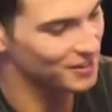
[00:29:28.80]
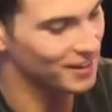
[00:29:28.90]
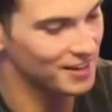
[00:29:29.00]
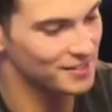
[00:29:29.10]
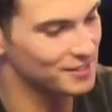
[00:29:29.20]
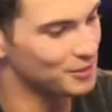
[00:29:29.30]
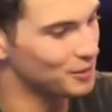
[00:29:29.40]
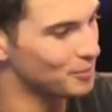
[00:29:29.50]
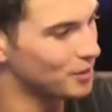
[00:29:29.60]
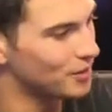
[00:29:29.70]
I can't deal that's
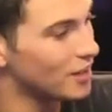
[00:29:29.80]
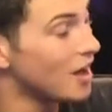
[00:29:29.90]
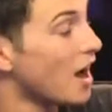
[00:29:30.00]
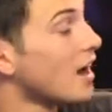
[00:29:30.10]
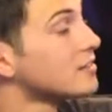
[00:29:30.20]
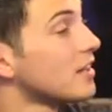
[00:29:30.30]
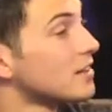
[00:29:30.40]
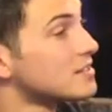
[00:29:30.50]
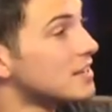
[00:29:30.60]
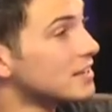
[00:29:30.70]
with it. A, but that's
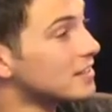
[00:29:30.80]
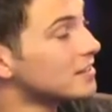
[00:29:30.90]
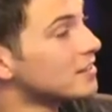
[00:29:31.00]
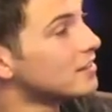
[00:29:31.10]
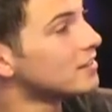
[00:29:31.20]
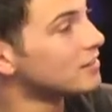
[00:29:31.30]
that's compliment, it, though.